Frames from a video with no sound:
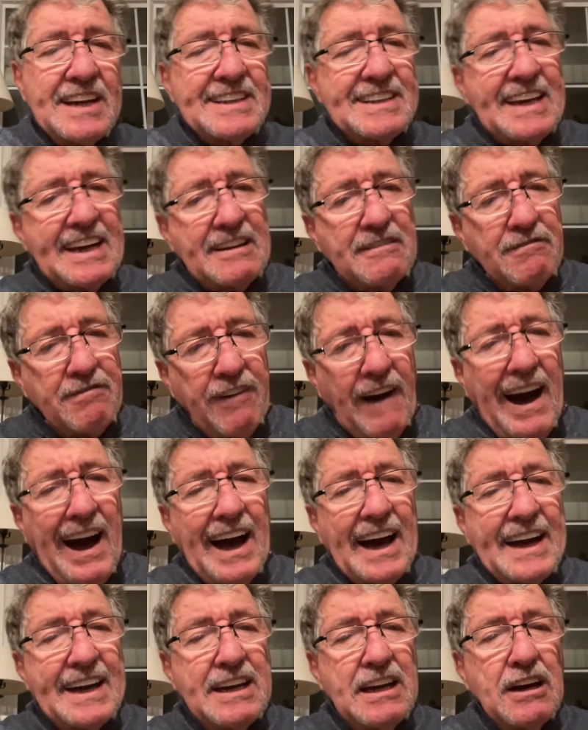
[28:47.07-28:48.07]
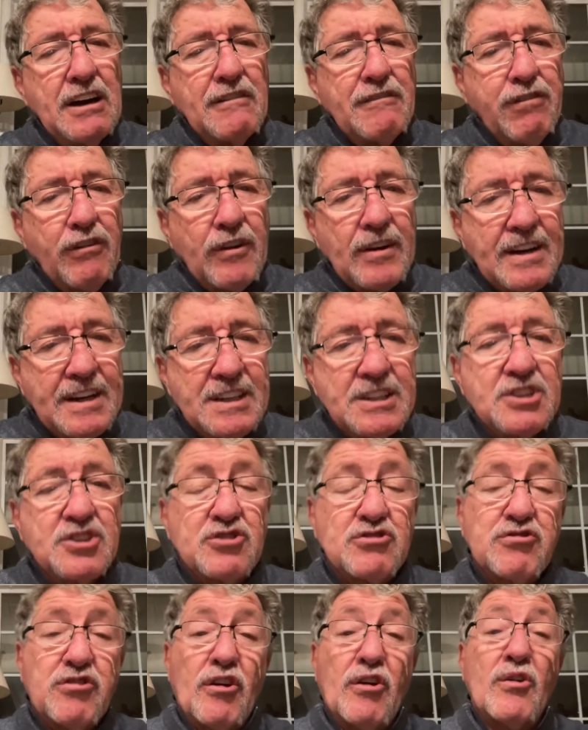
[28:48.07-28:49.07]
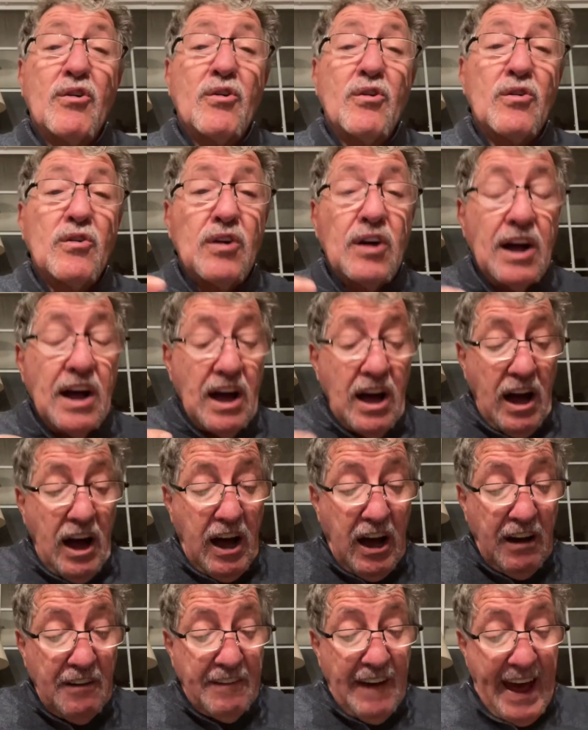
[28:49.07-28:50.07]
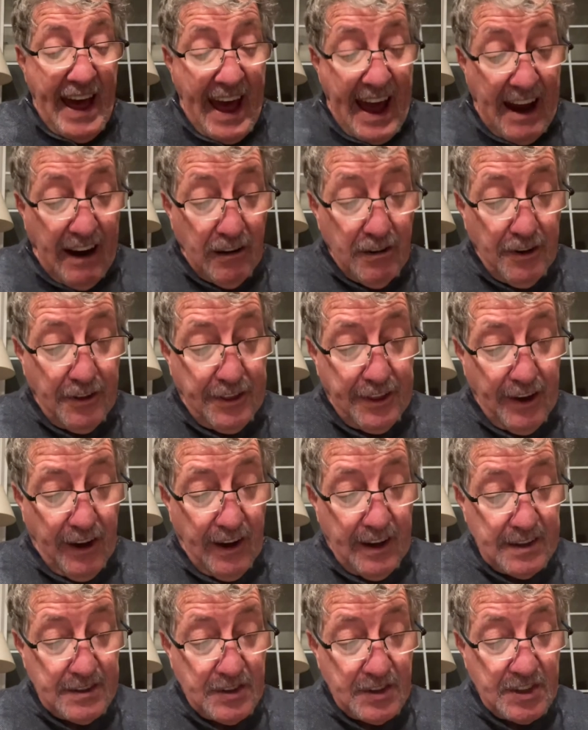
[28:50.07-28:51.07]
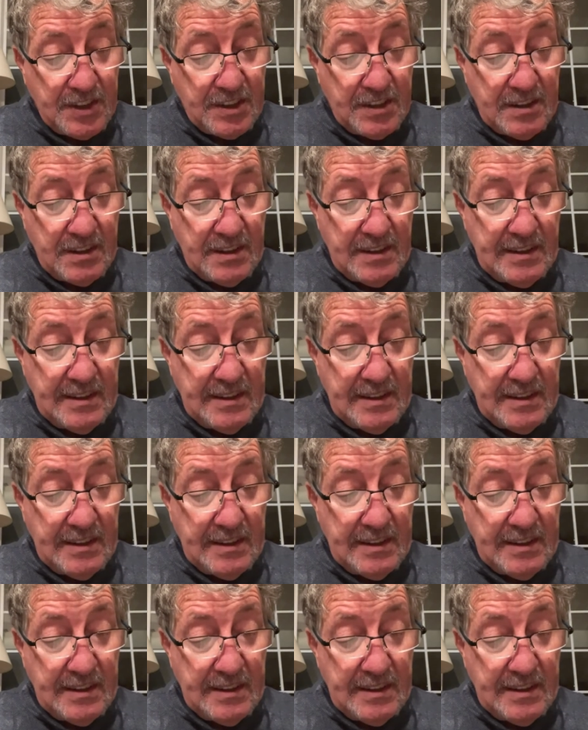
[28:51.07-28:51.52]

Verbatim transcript: They vie for control of our thoughts.